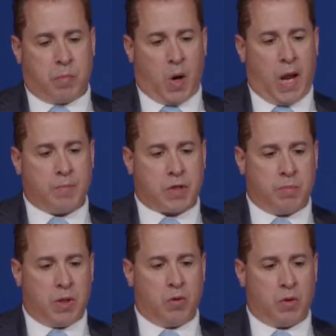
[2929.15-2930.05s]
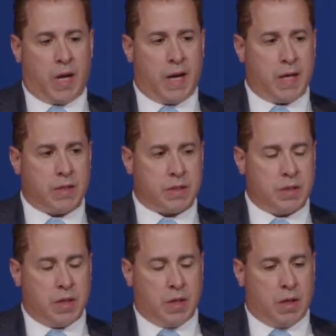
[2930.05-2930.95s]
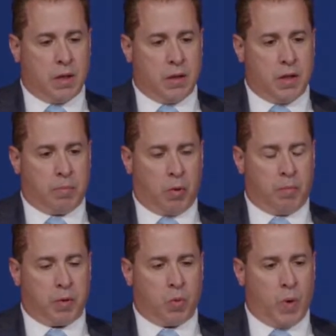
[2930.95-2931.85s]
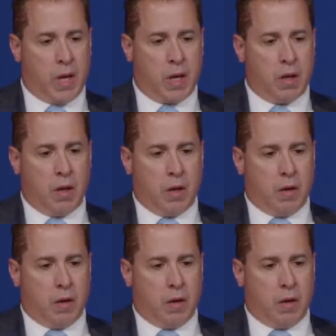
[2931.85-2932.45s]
perhaps could be utilized in the appropriate way.